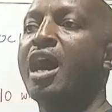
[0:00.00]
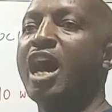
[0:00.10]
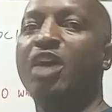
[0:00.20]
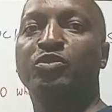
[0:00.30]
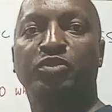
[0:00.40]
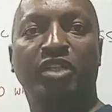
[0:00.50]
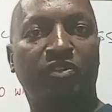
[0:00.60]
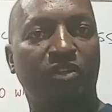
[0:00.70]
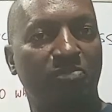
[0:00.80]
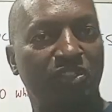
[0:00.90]
how to
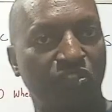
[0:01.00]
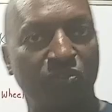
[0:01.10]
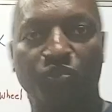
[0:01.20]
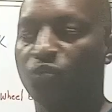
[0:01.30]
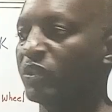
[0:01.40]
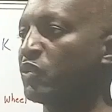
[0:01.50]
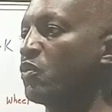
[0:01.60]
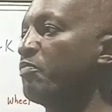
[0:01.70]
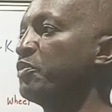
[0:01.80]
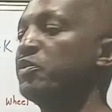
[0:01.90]
calculate materials when
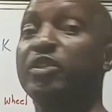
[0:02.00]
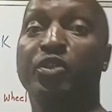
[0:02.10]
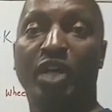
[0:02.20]
you're building your